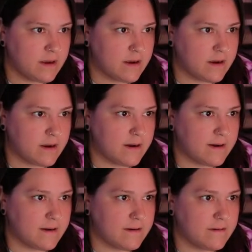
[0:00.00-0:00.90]

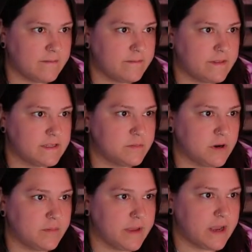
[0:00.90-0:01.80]
curve this
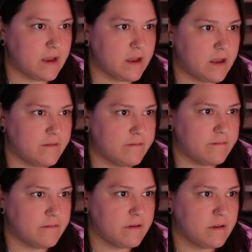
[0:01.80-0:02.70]
part back off.